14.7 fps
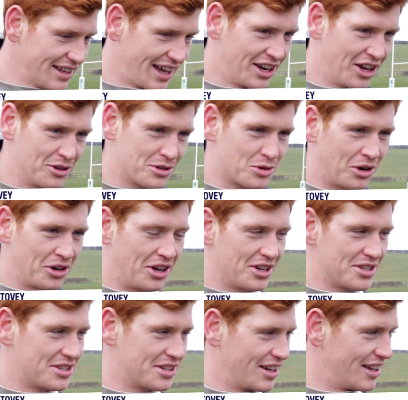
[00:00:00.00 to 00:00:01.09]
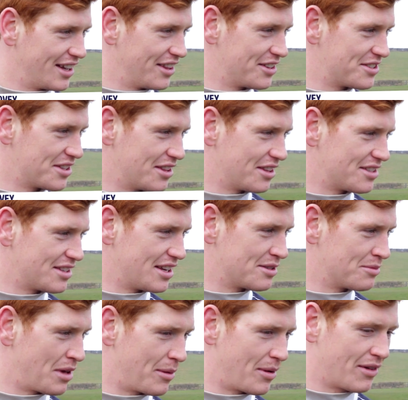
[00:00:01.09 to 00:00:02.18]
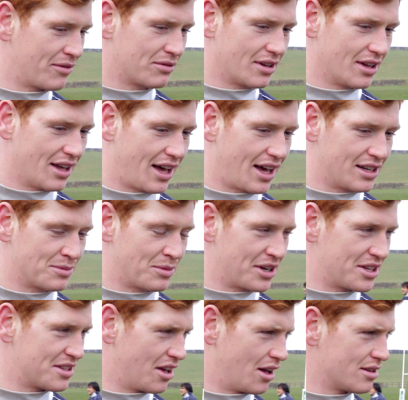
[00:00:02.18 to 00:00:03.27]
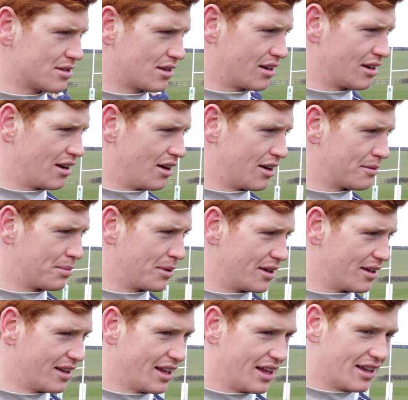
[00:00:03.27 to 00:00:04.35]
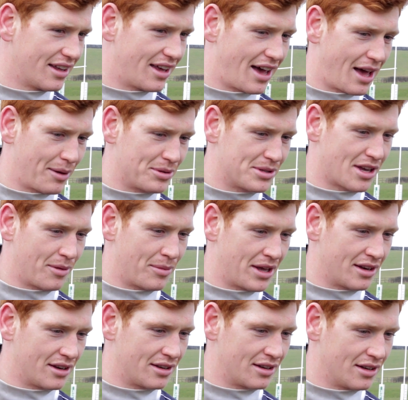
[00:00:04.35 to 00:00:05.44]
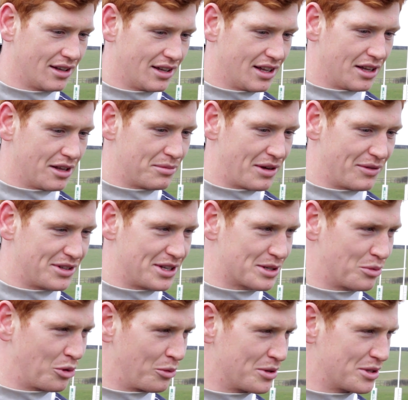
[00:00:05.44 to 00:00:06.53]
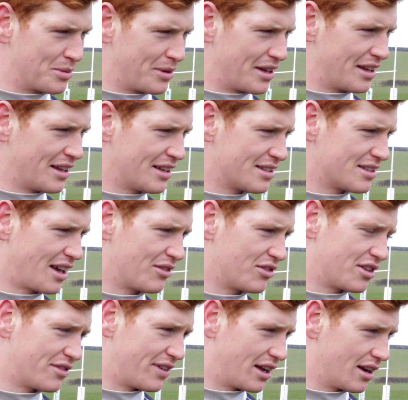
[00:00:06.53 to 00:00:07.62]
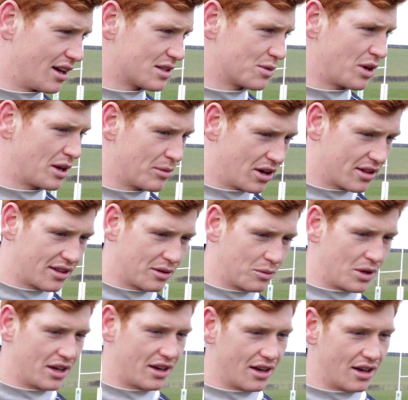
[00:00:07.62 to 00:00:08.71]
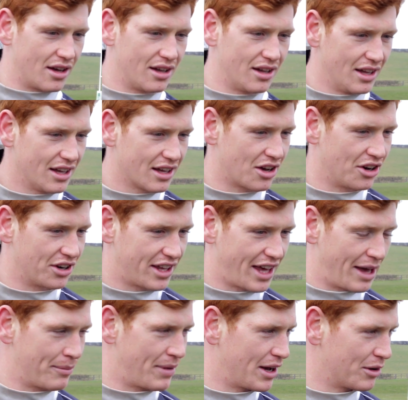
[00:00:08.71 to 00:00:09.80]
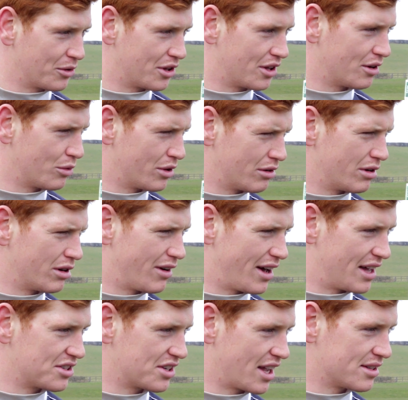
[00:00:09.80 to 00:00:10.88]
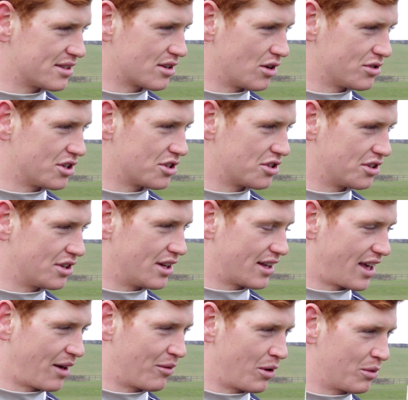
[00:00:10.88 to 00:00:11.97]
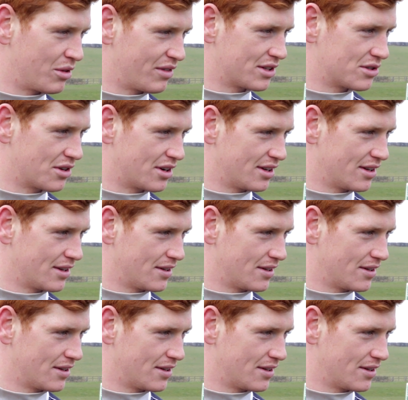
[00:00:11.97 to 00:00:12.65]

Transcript: Yeah, no, it's quite nice. Uh, this, season maybe haven't had as many starts as I'd have liked, but yeah, happy to come in and a bit of a disappointment to be to have the defeat last week, but I think we uh, kind of came back with a with a real edge against Scottish and uh, came away with a victory.